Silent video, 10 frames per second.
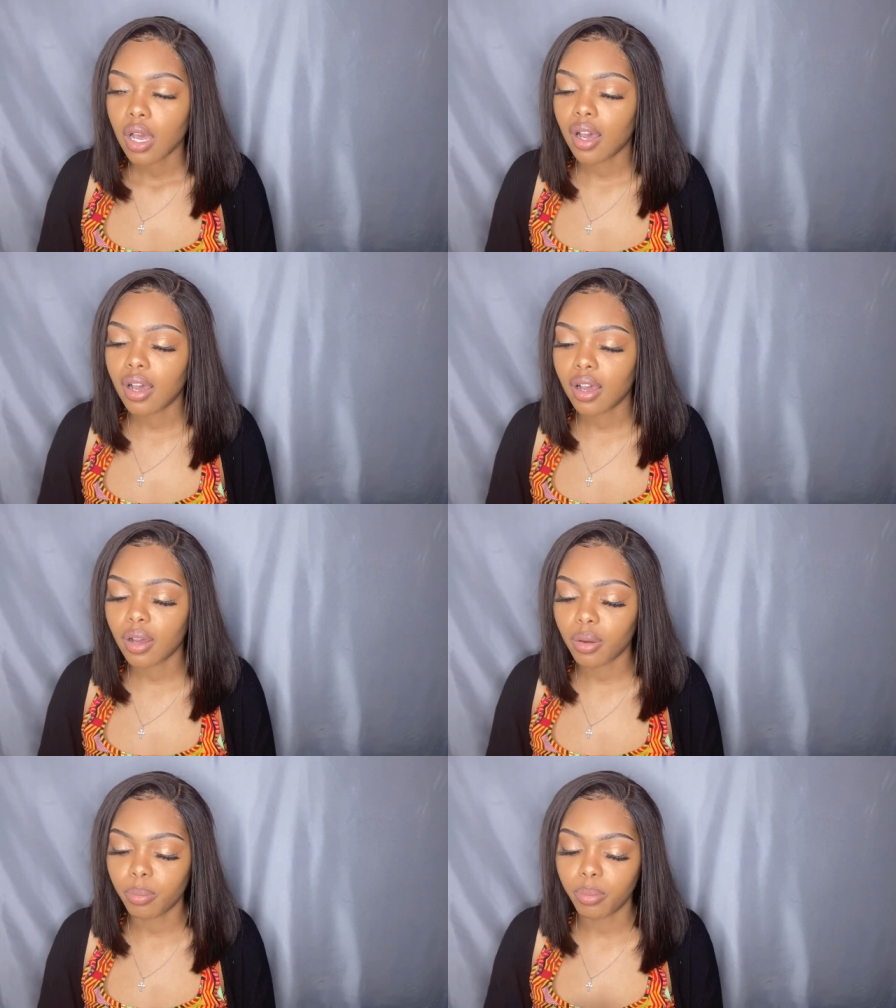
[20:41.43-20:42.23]

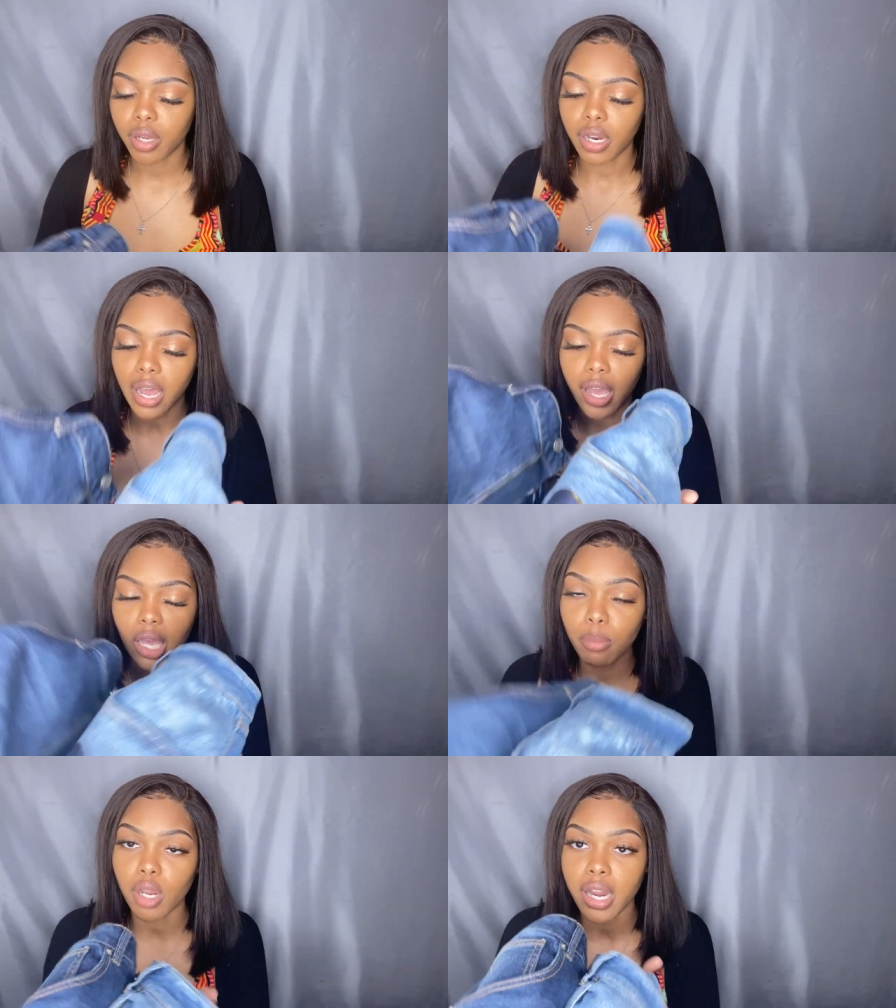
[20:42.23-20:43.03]
Um, but I
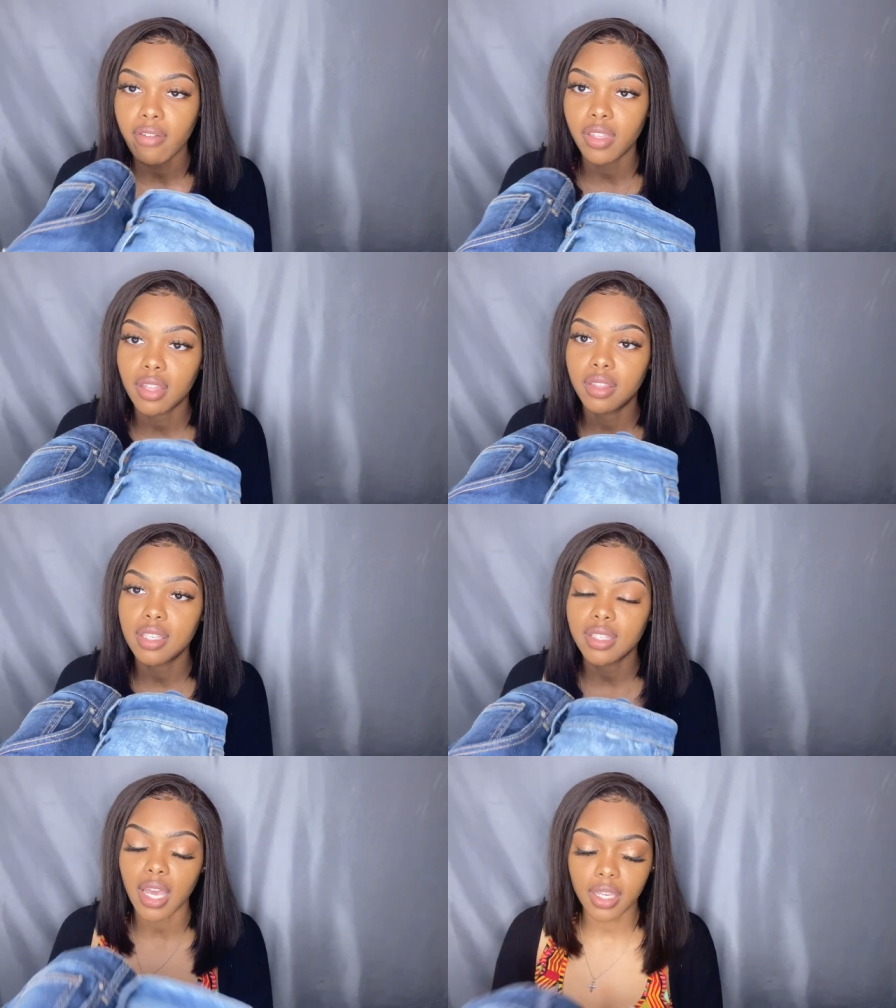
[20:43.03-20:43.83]
am going to have to get
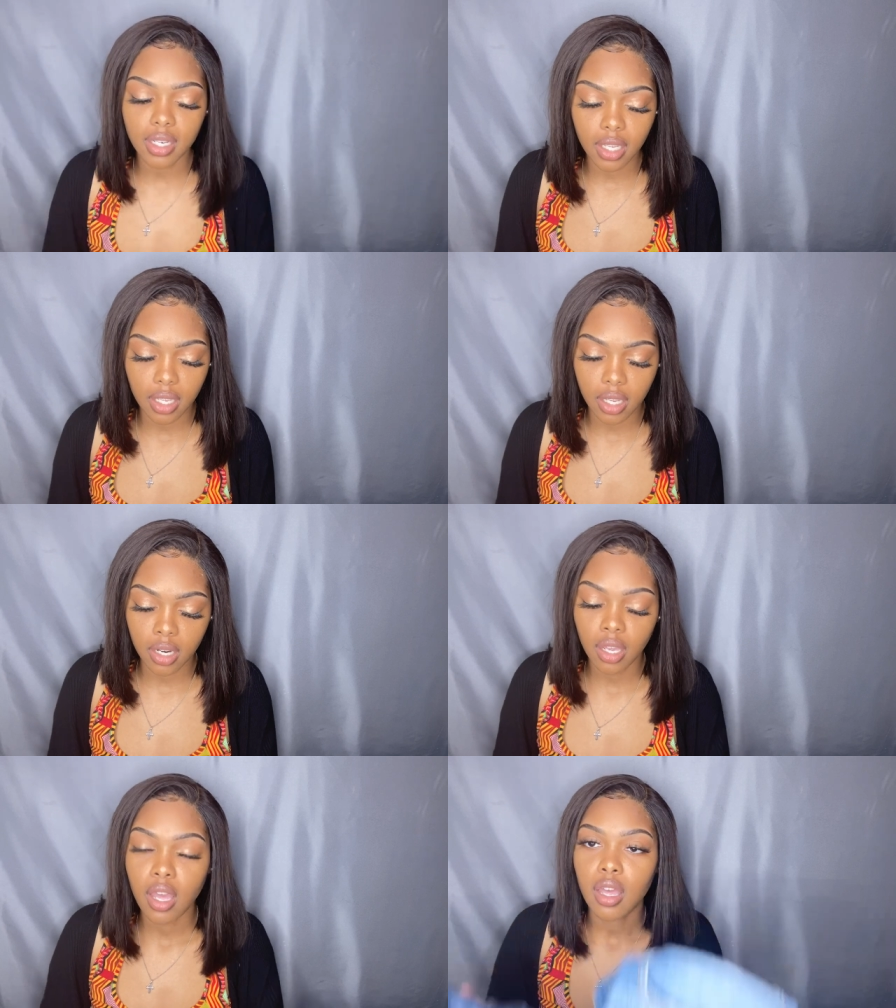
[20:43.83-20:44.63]
these taken in.